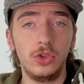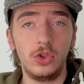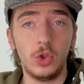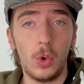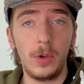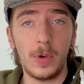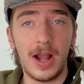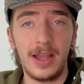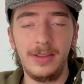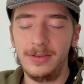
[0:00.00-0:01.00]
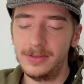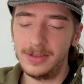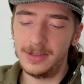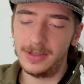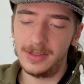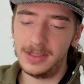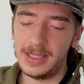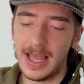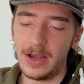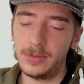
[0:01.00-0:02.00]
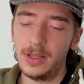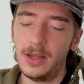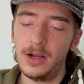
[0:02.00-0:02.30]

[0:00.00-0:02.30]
Joyride, noun,